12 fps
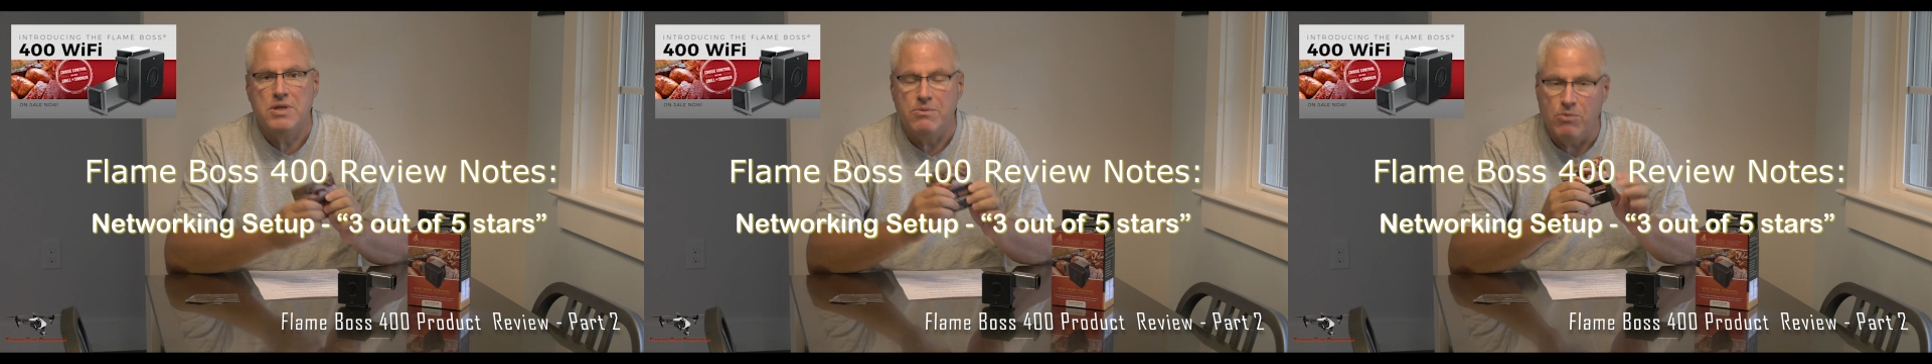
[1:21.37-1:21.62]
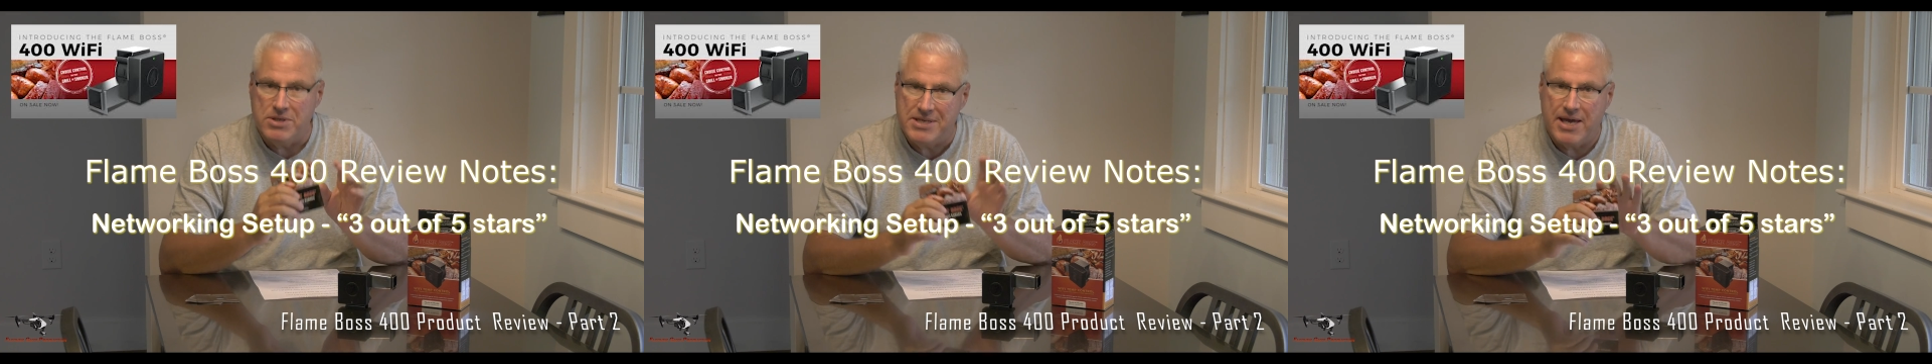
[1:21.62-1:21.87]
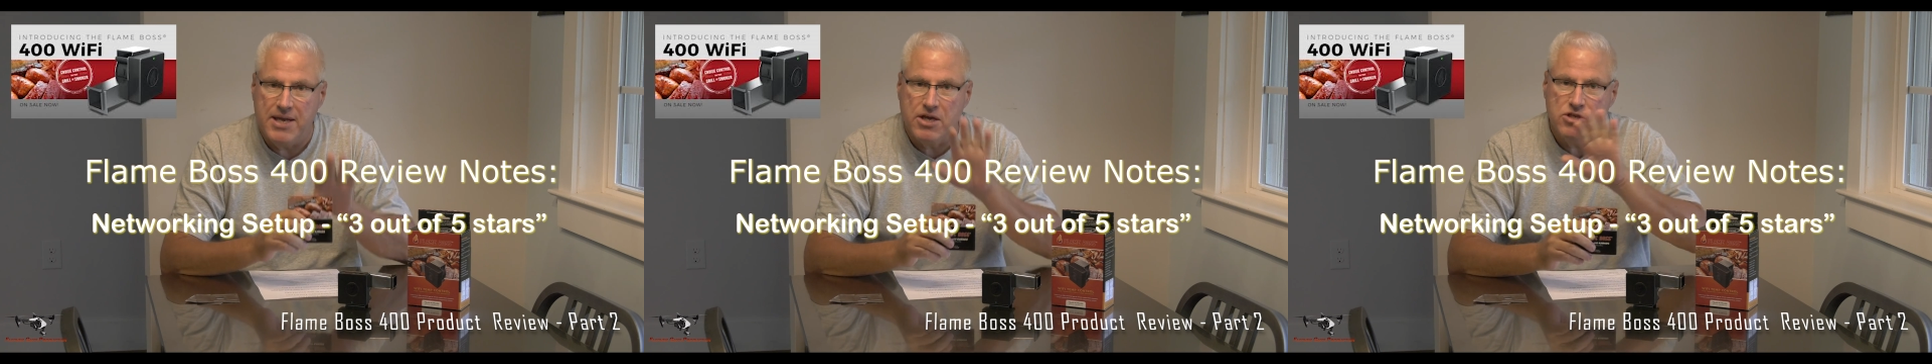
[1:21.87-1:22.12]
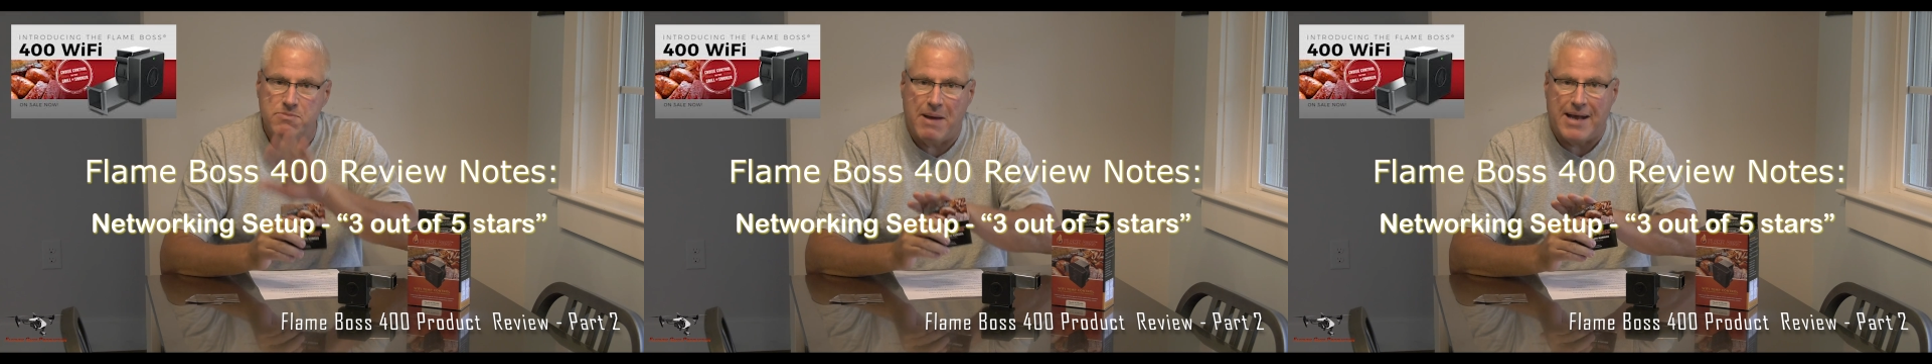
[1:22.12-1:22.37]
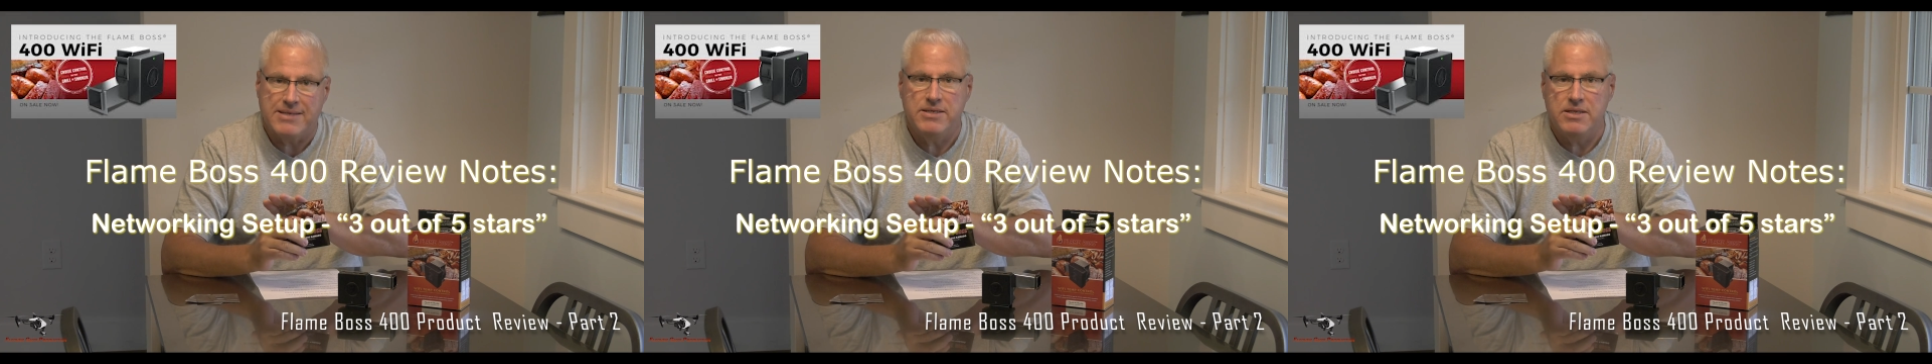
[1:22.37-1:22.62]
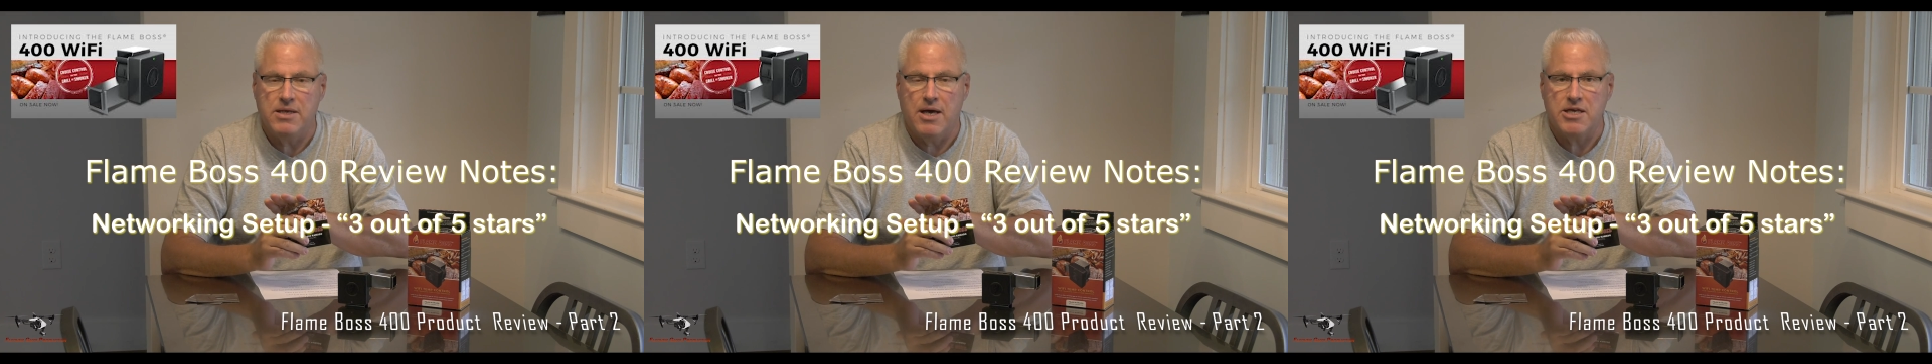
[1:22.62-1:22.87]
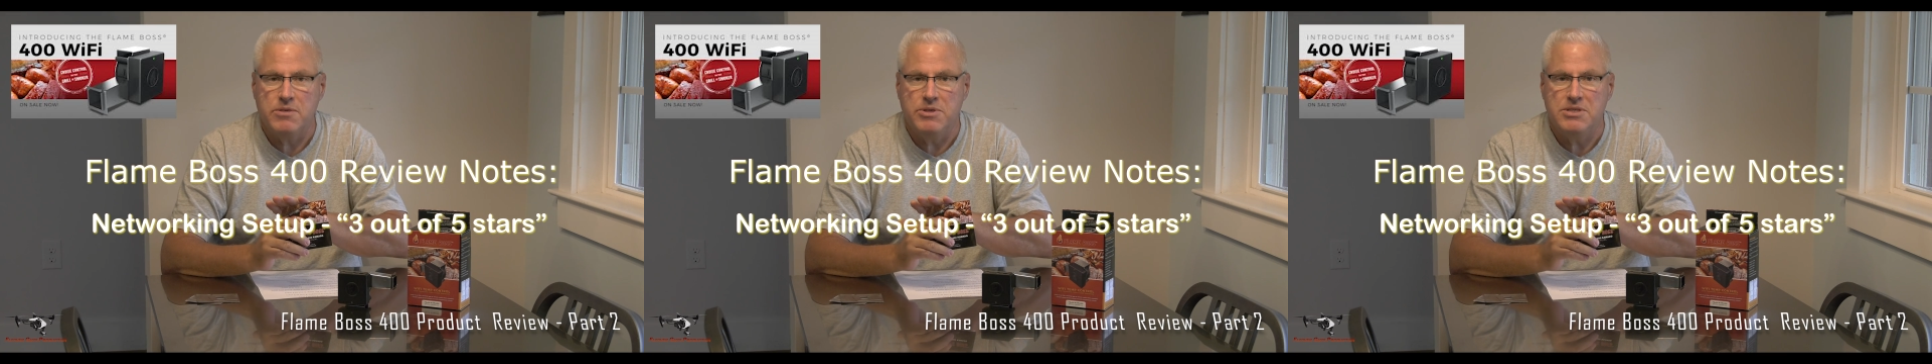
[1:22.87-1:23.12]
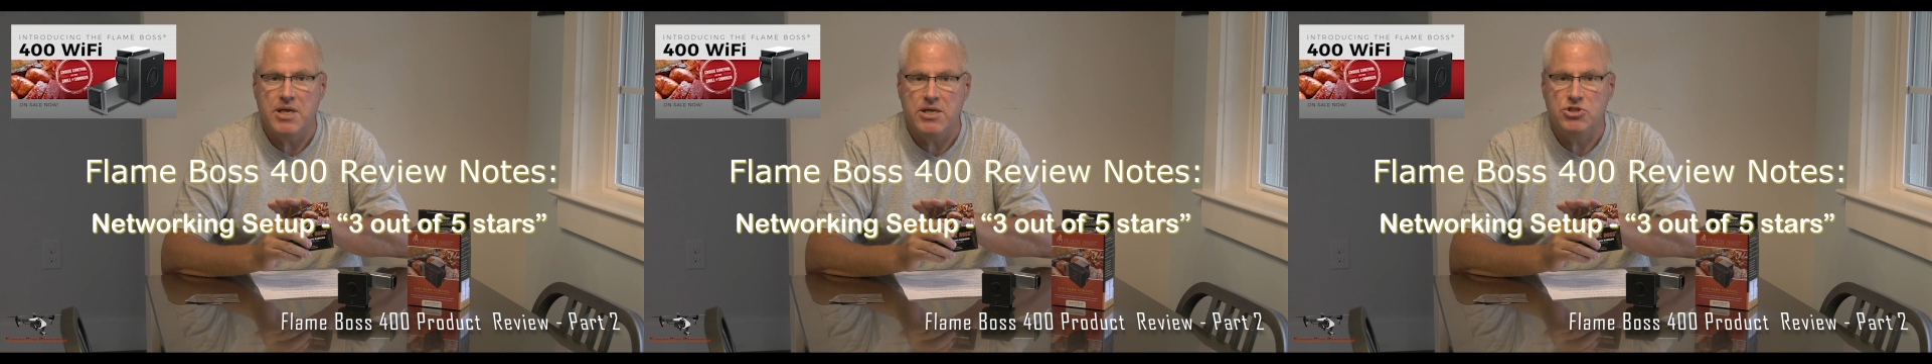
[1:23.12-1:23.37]
once again, it goes back to the
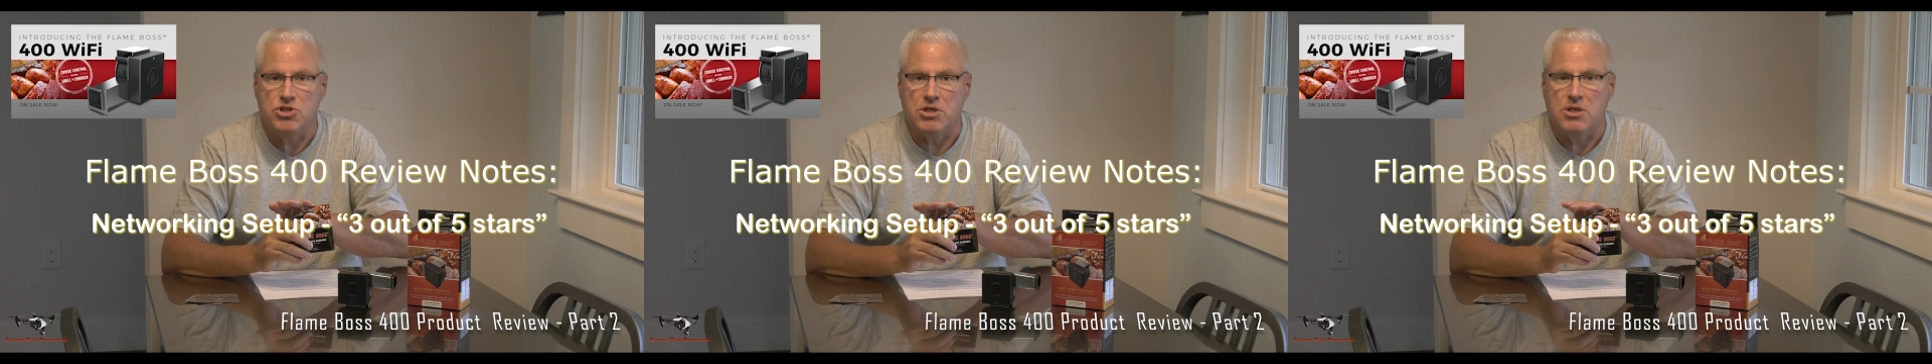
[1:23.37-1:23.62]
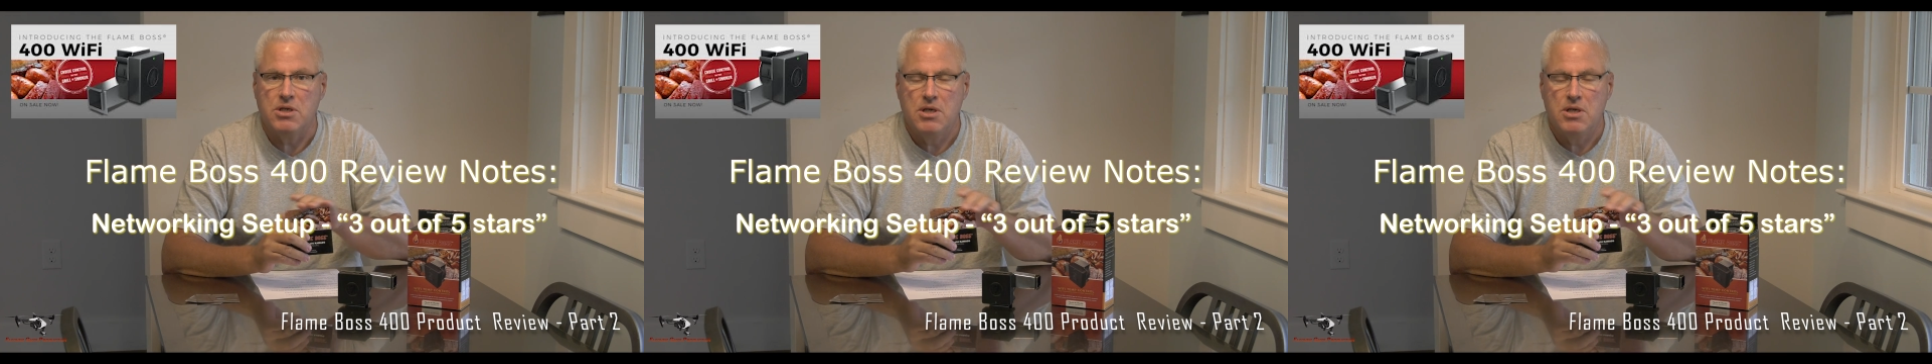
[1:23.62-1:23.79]
documentation.